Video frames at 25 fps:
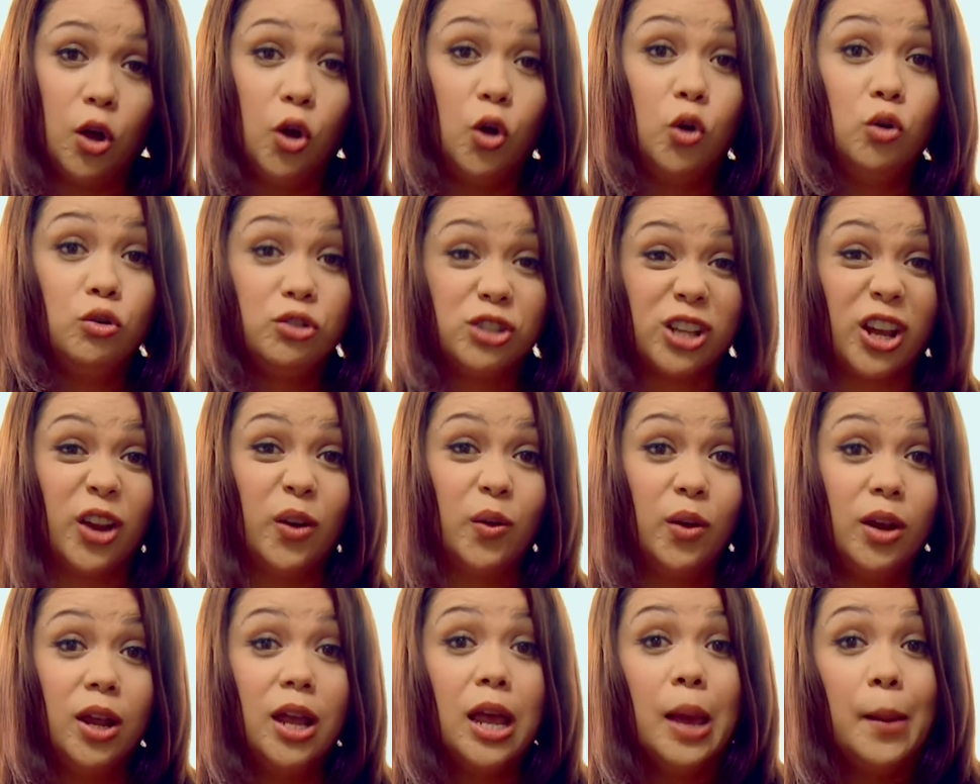Also,
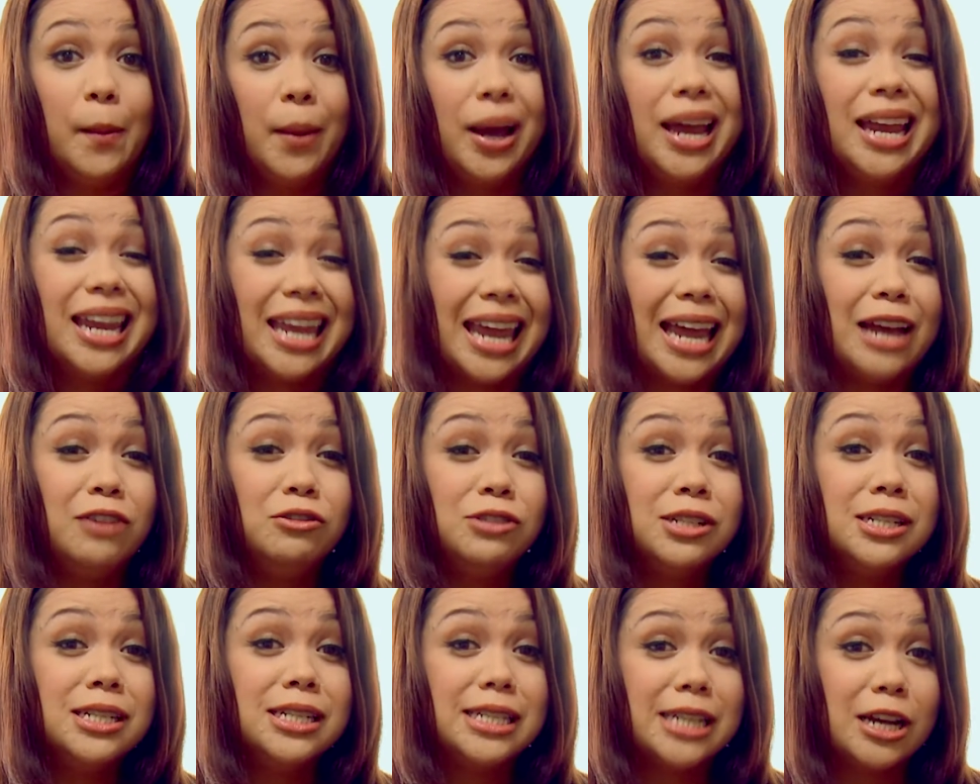my
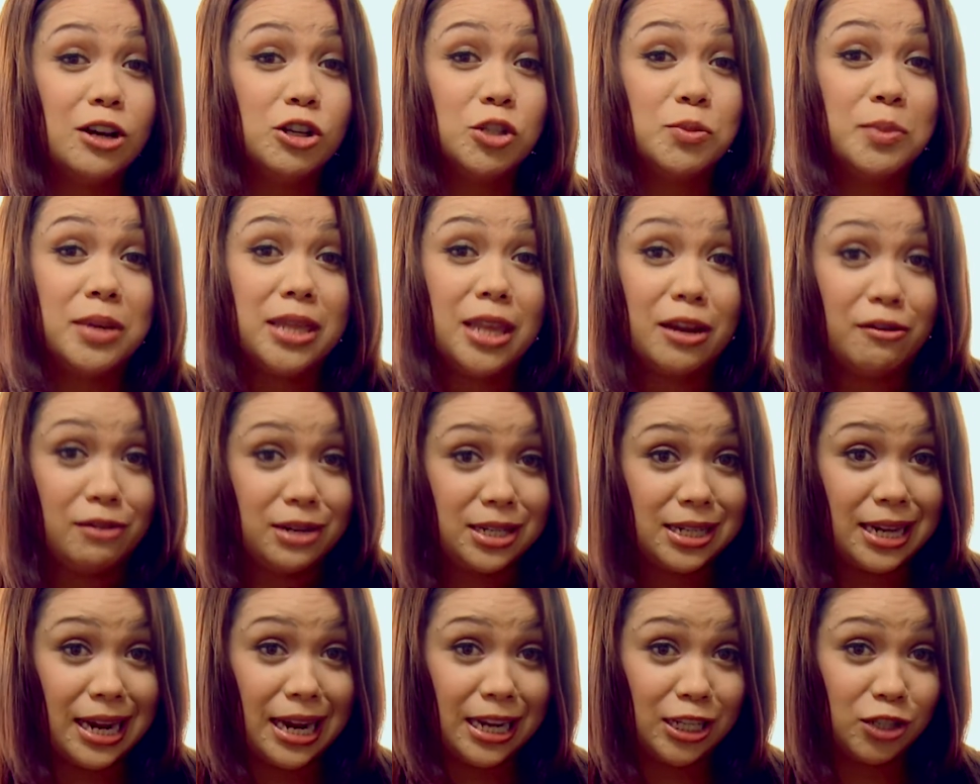accountant tells me there are
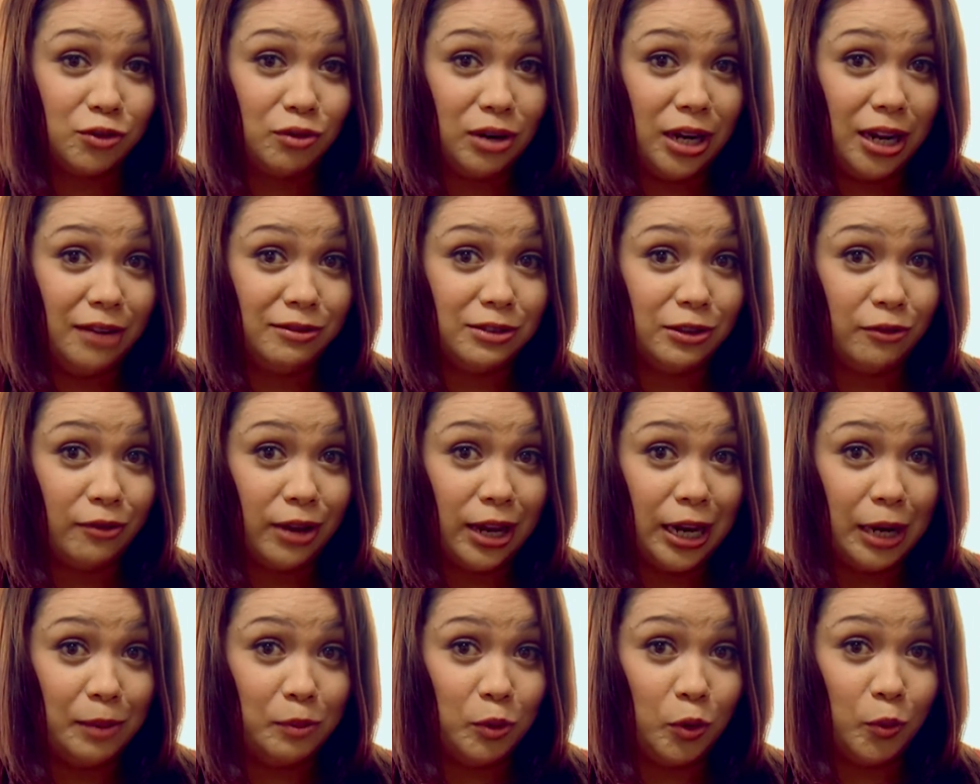tax reliefs
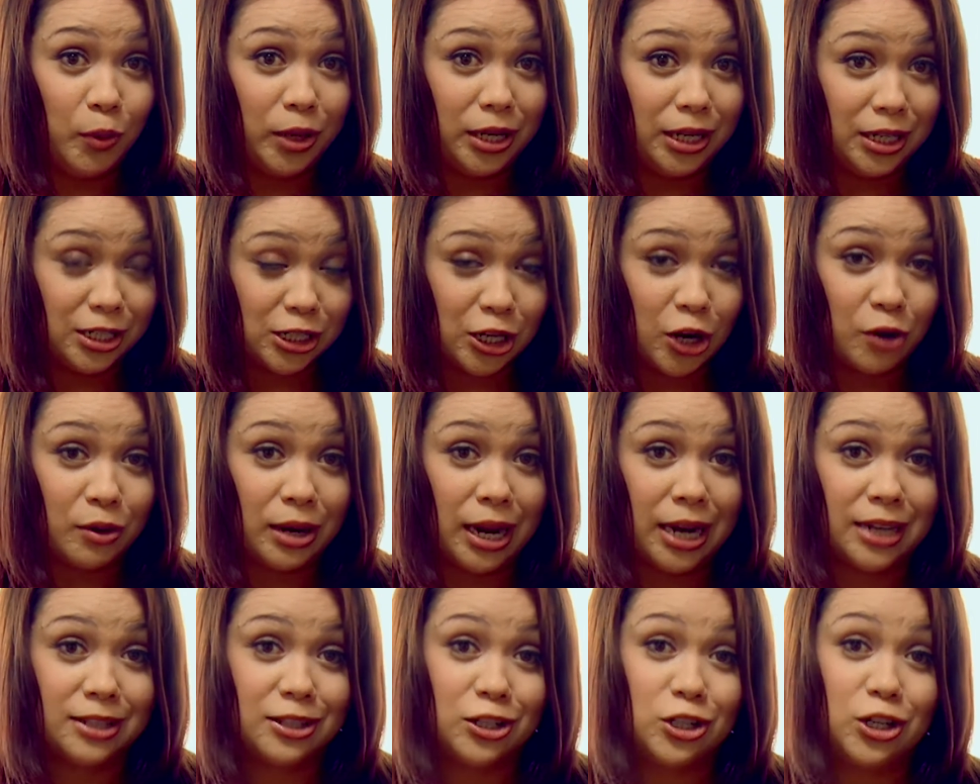available when you
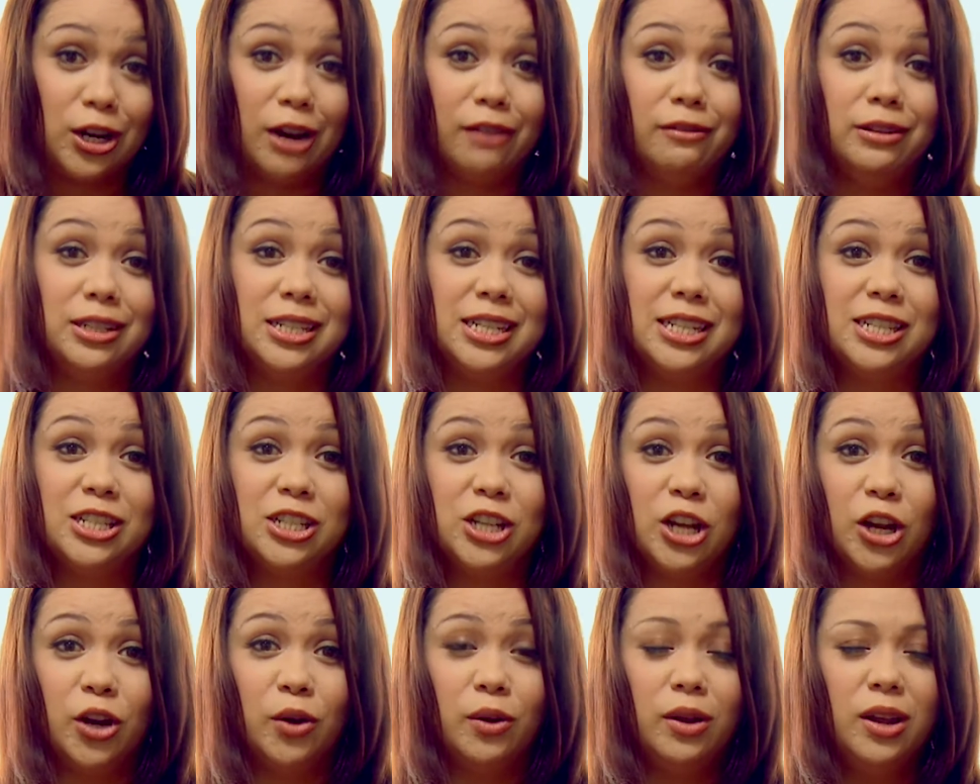donate to charities
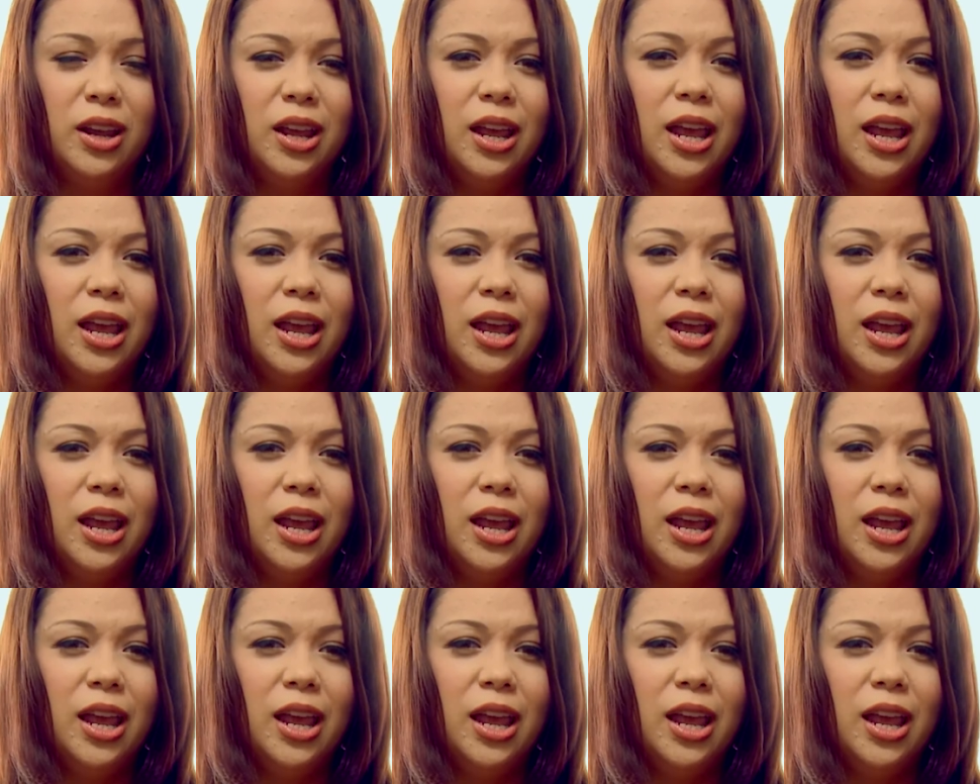too.